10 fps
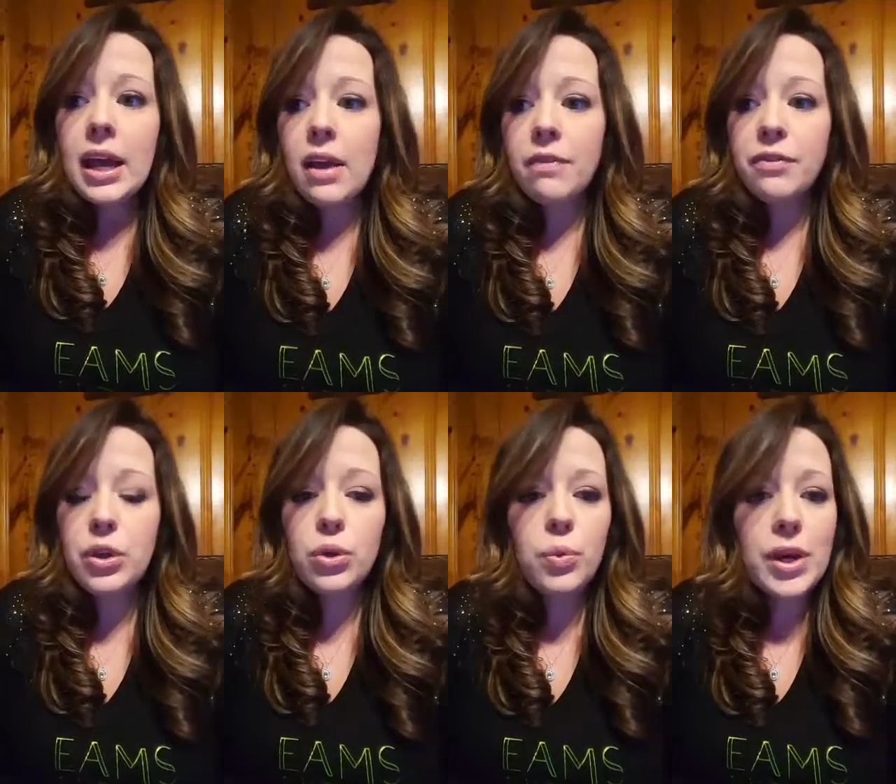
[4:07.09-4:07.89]
if
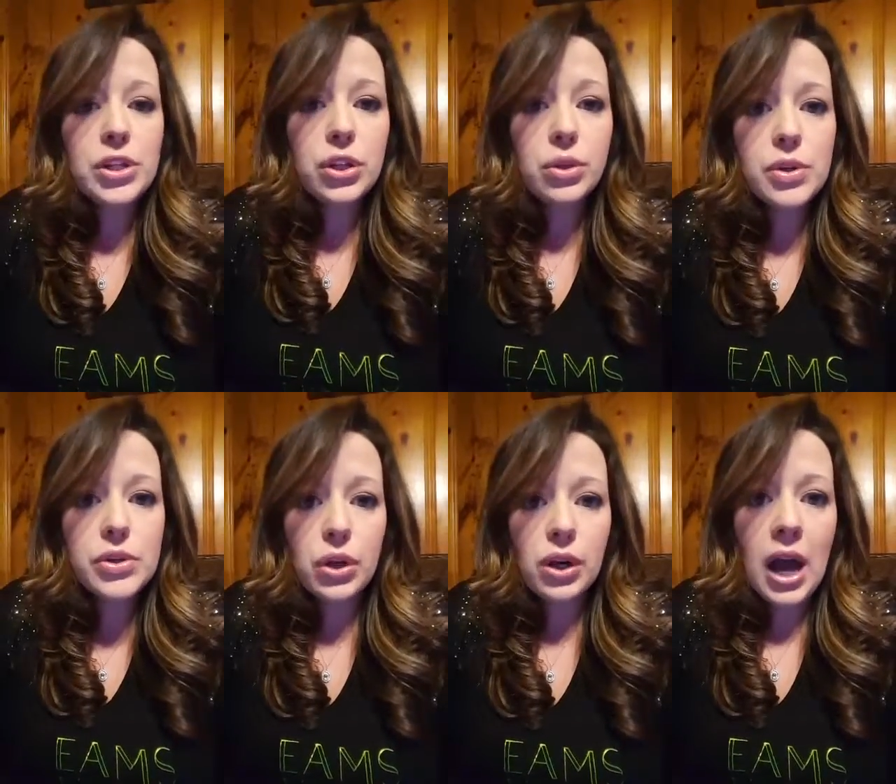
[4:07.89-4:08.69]
you went to a
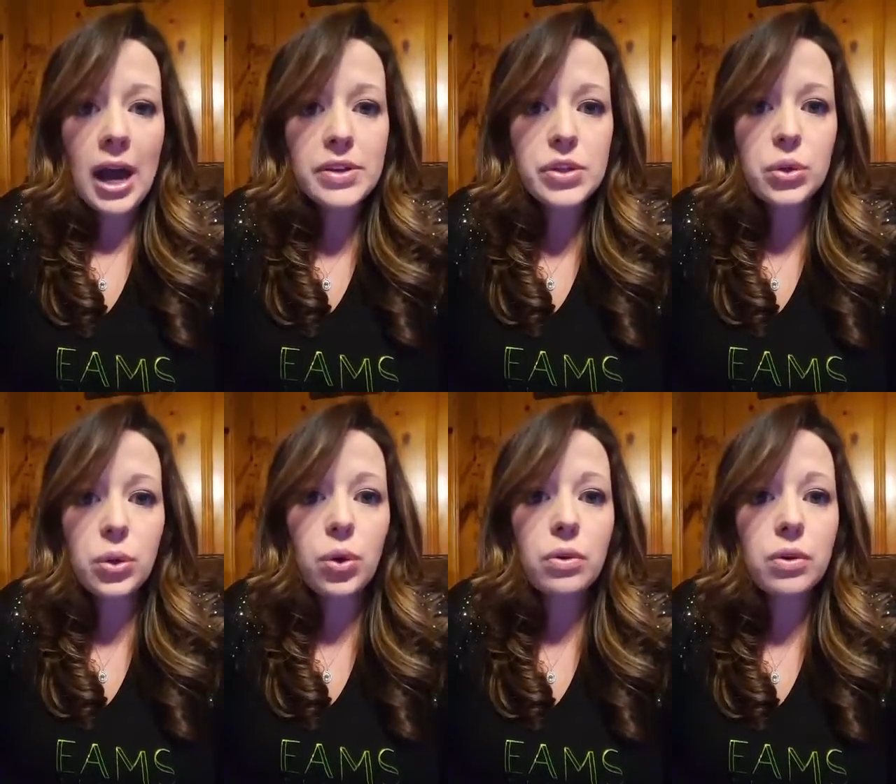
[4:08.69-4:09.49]
certain high
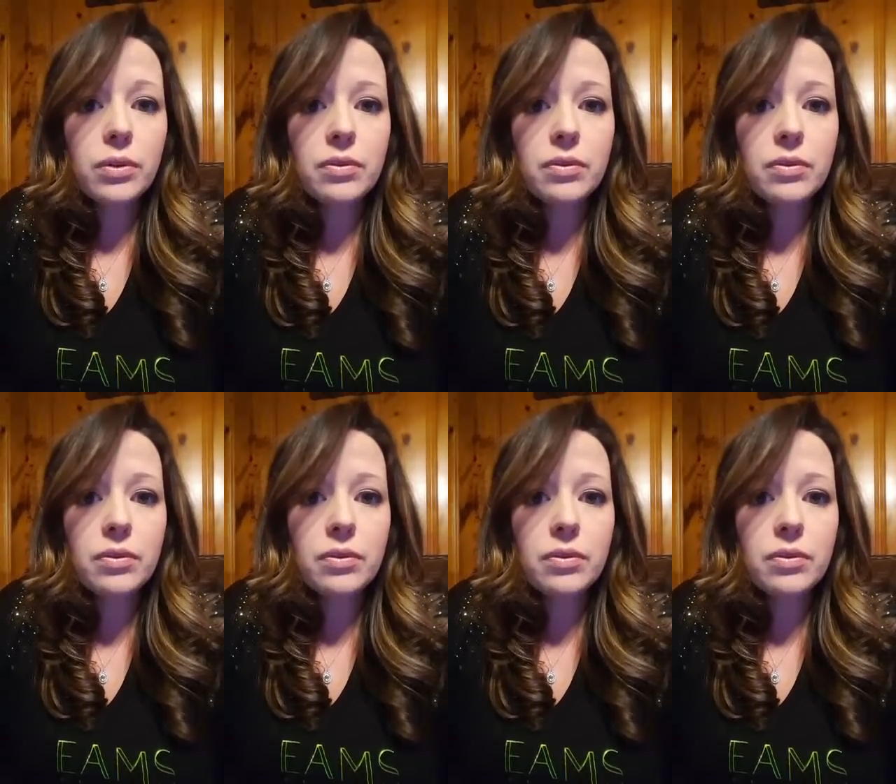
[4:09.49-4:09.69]
school